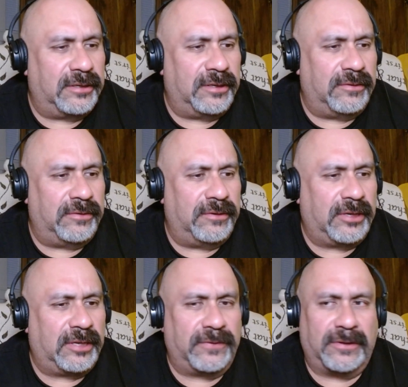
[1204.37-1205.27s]
you know,
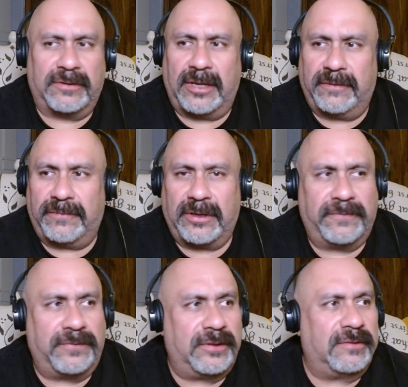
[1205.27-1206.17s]
looking for this love.
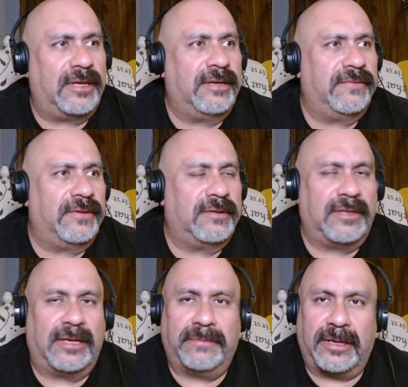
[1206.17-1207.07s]
And it's
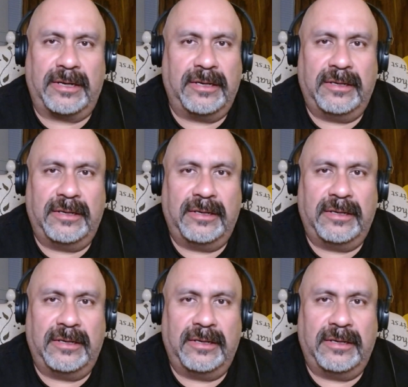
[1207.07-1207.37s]
like, man,